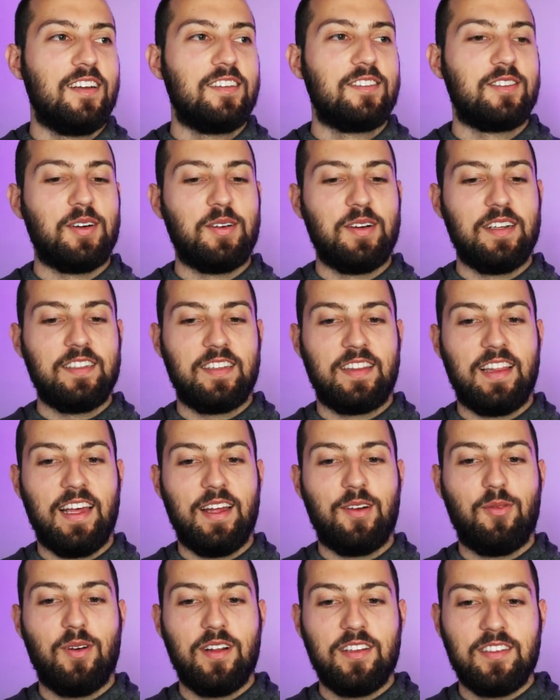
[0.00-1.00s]
So it's
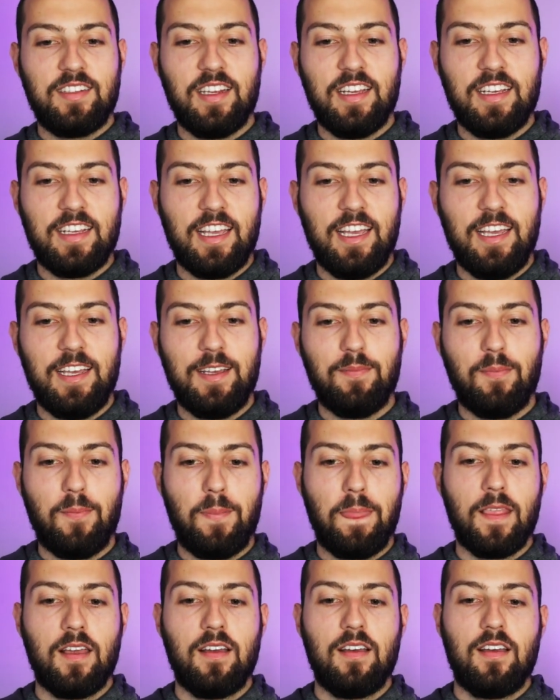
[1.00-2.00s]
that Wednesday game
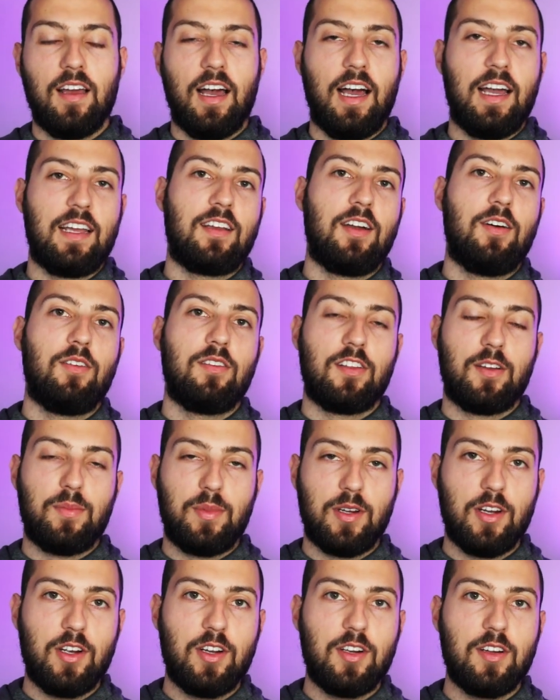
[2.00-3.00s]
I go a little
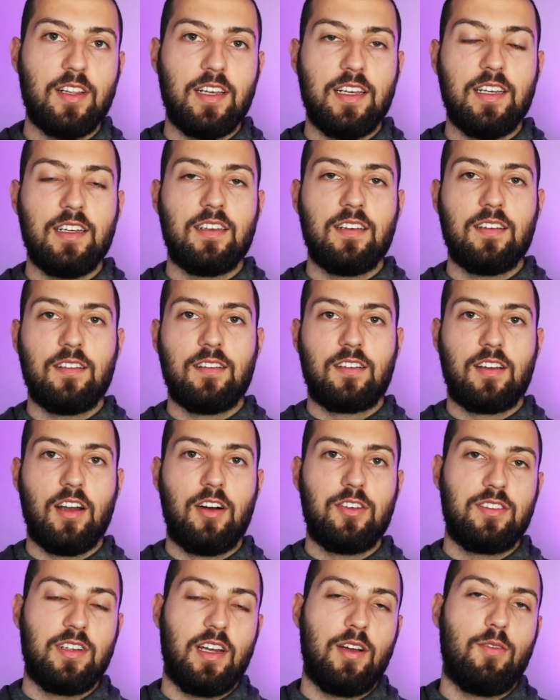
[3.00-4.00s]
bit early,
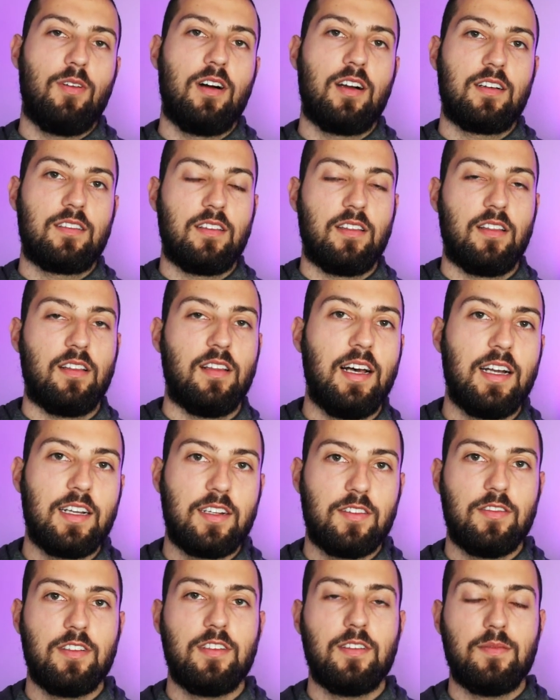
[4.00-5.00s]
coach and I walk to the
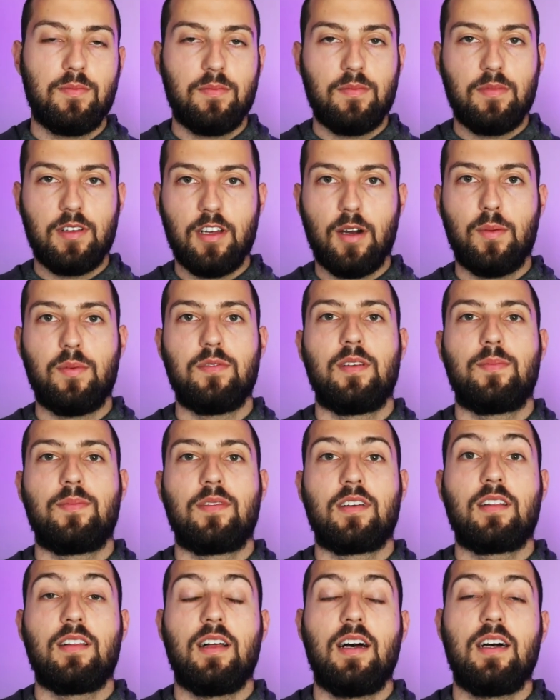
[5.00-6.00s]
locker room, he opens up
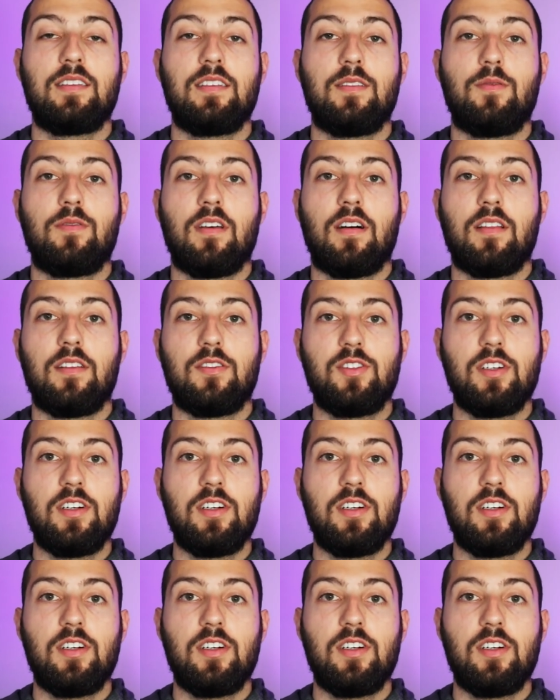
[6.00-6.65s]
the closet with all the